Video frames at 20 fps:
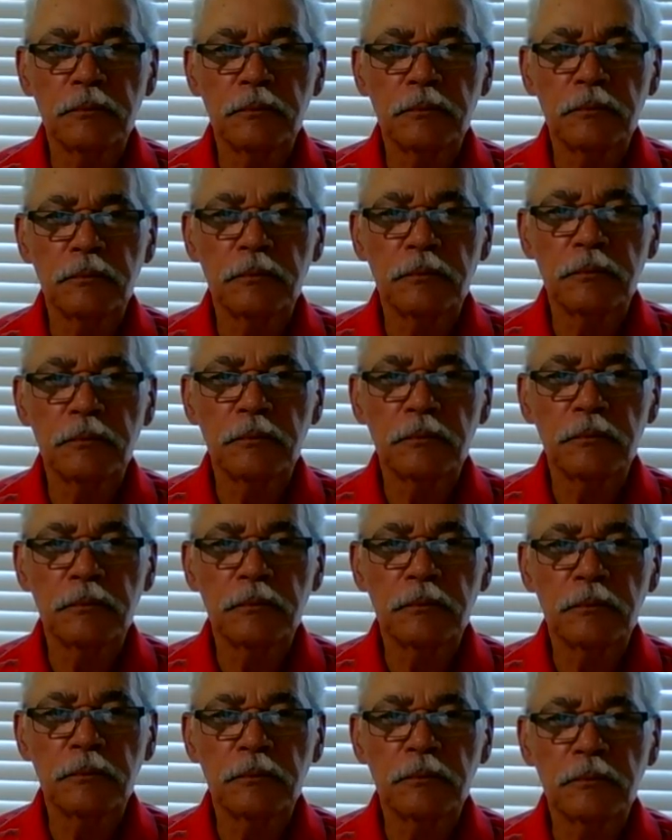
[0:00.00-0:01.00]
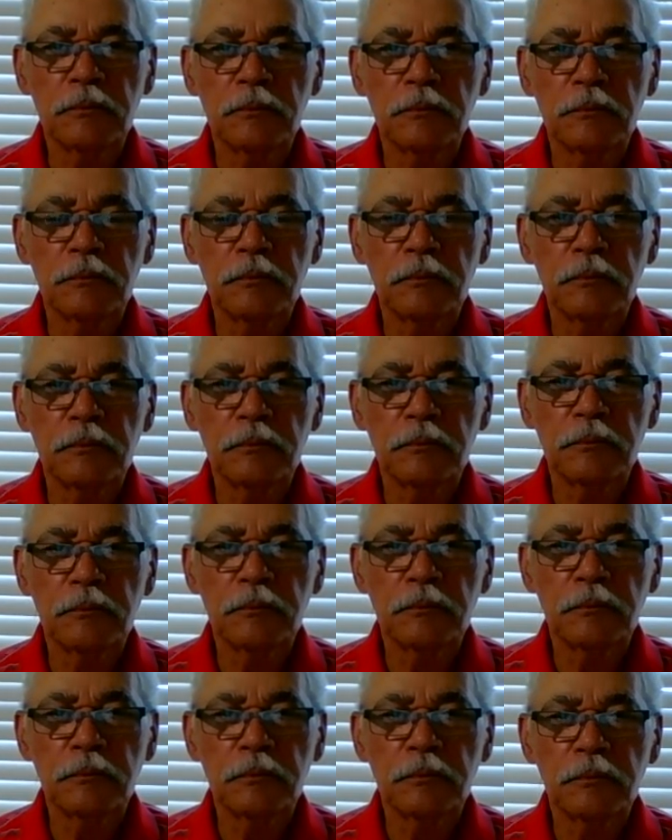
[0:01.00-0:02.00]

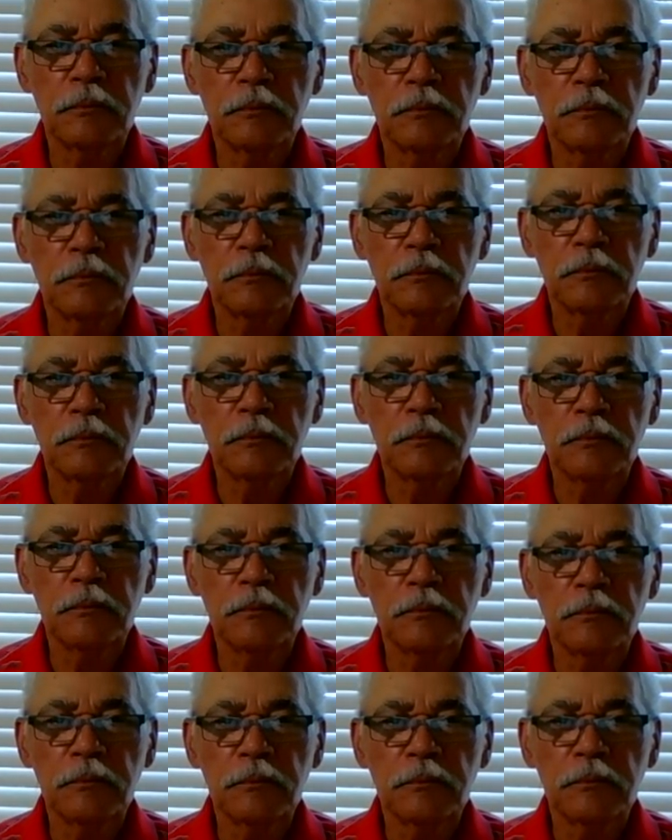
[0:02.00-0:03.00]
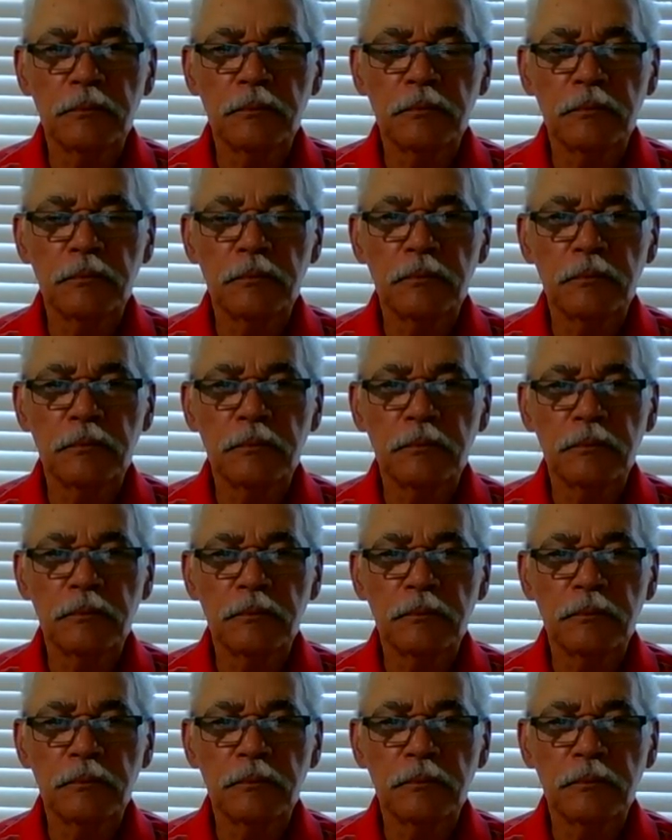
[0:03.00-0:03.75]
[no speech]